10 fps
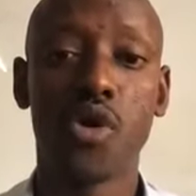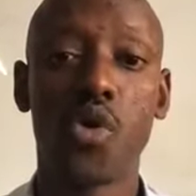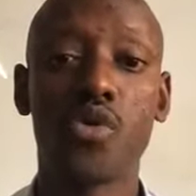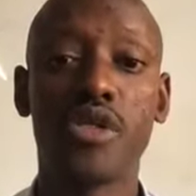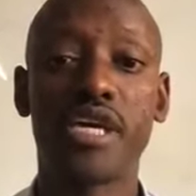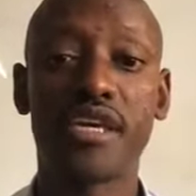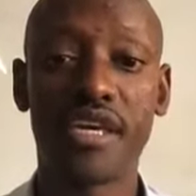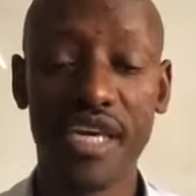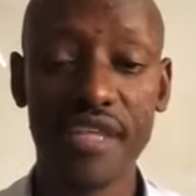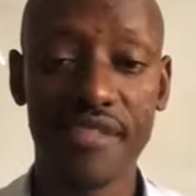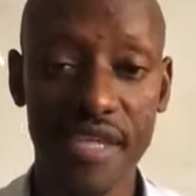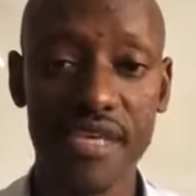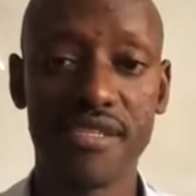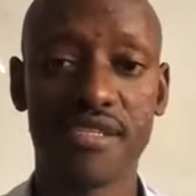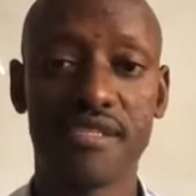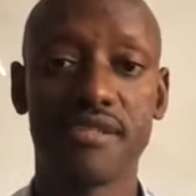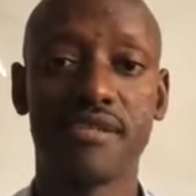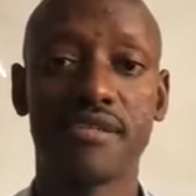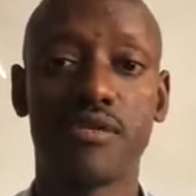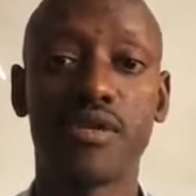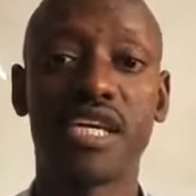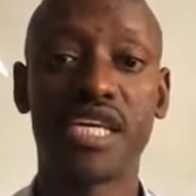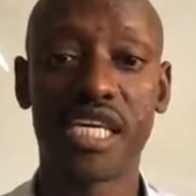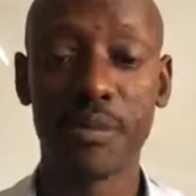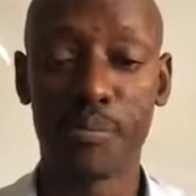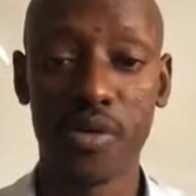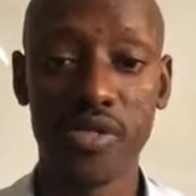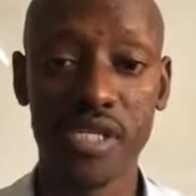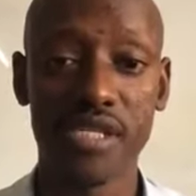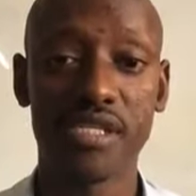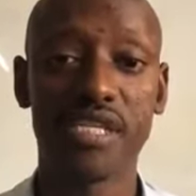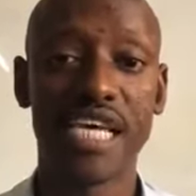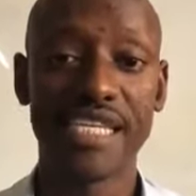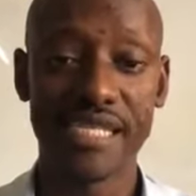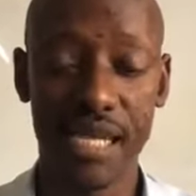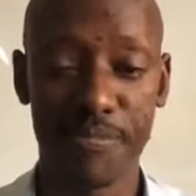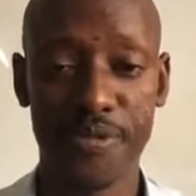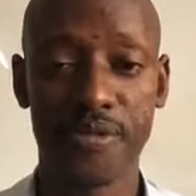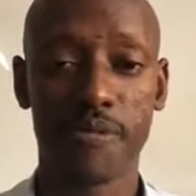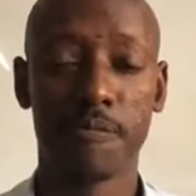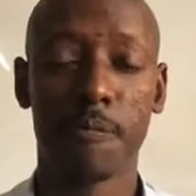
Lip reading: with the key things, with the key process steps